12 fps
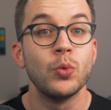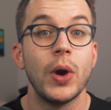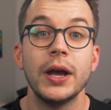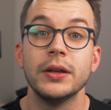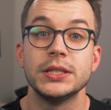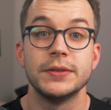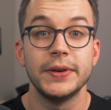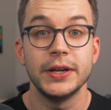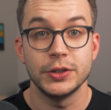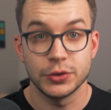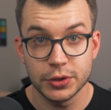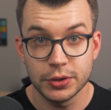and while it's
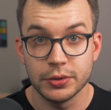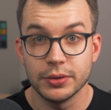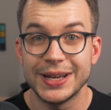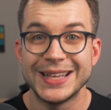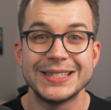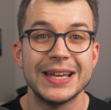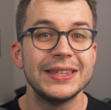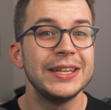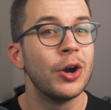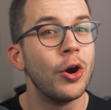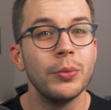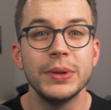very true, it's not
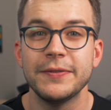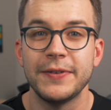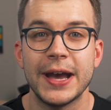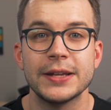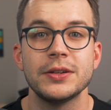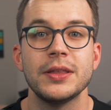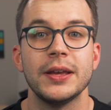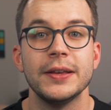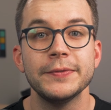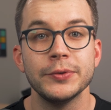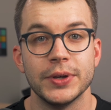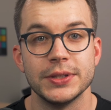the only factor that
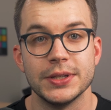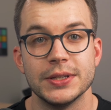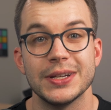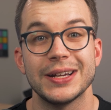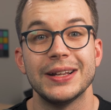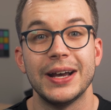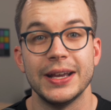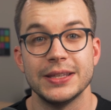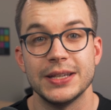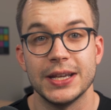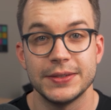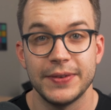influences a
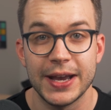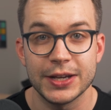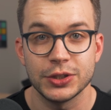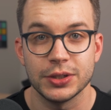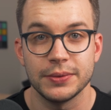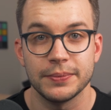client's satisfaction.